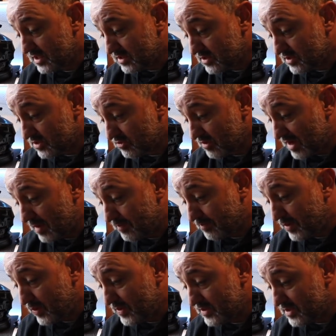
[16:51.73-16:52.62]

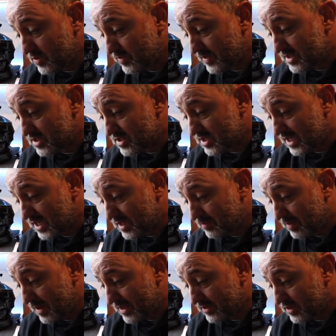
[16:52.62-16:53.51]
strap. Built into each
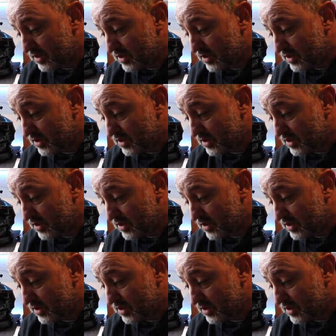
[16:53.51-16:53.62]
cheek pad,